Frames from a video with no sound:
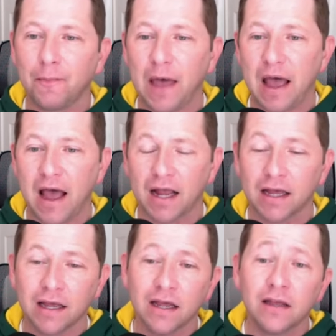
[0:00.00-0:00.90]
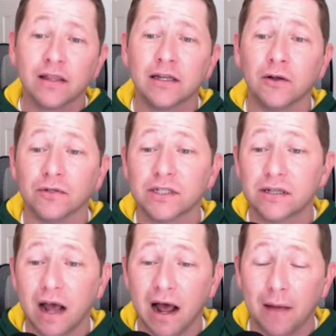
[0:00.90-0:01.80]
pack that don't
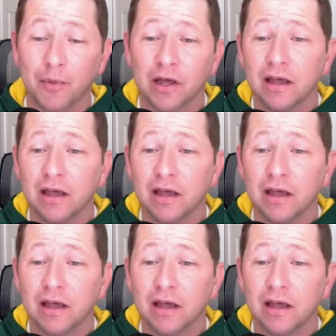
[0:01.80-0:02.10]
stop.